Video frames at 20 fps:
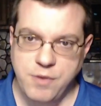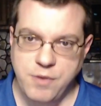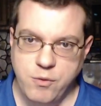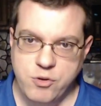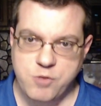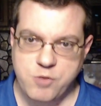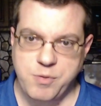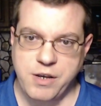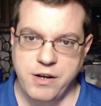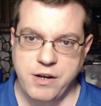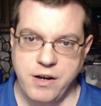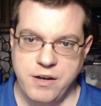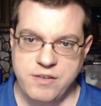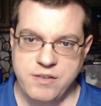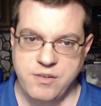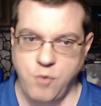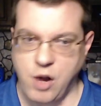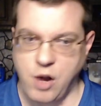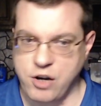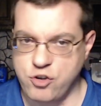was
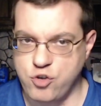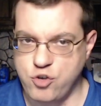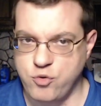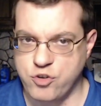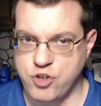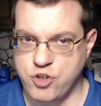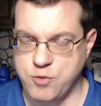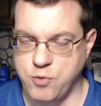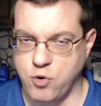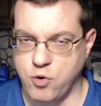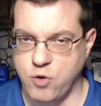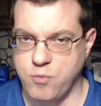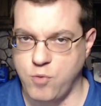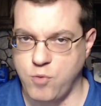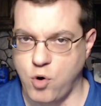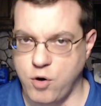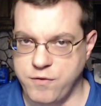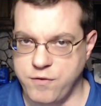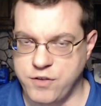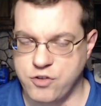because I wanted to explore
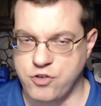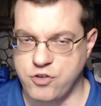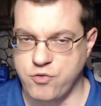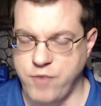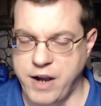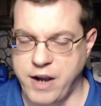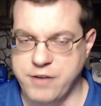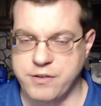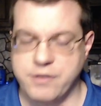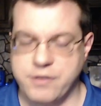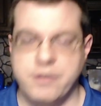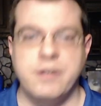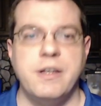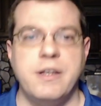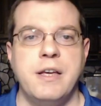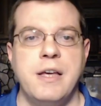more of this director,